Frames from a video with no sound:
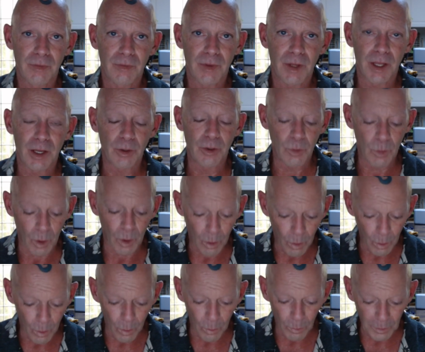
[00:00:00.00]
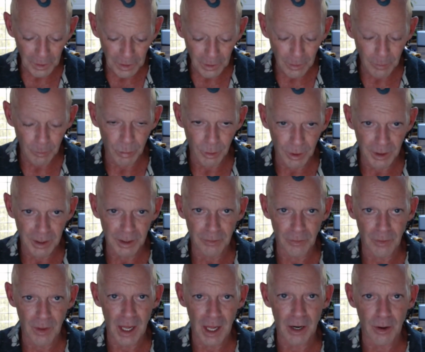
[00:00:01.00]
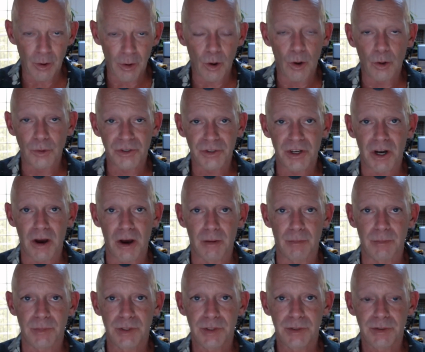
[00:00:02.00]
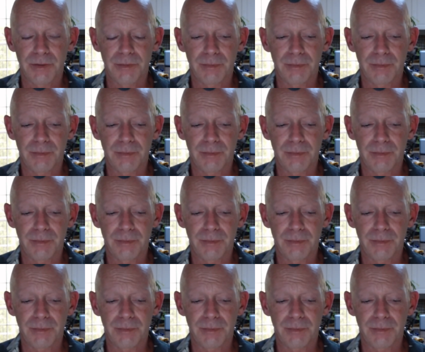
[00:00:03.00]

And you are whole and complete in that at all times.